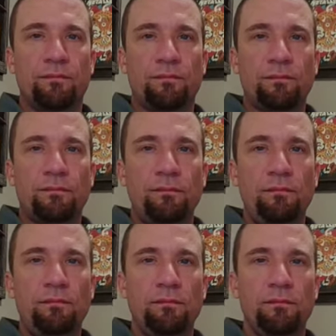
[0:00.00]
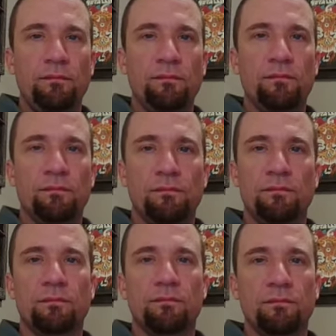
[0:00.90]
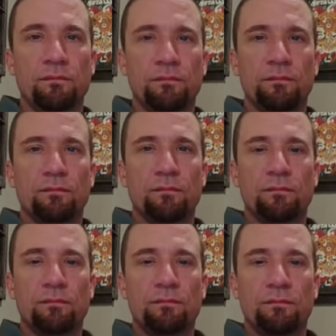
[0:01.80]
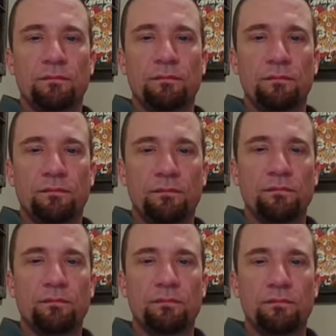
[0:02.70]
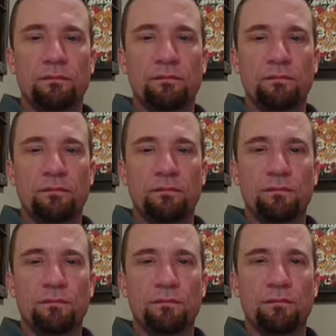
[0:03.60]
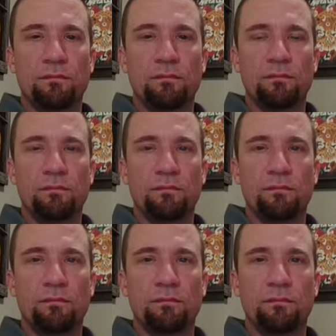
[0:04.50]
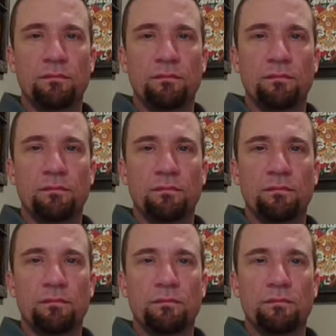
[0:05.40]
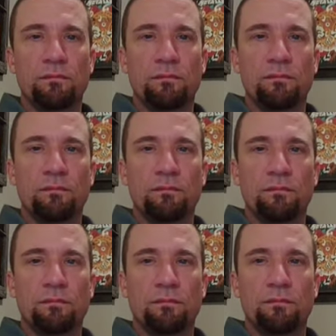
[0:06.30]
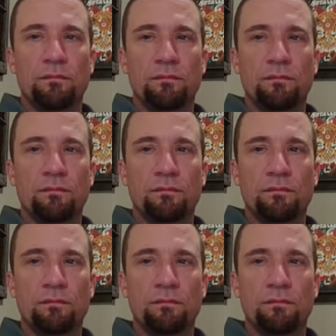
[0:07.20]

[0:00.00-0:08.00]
The person shown says nothing.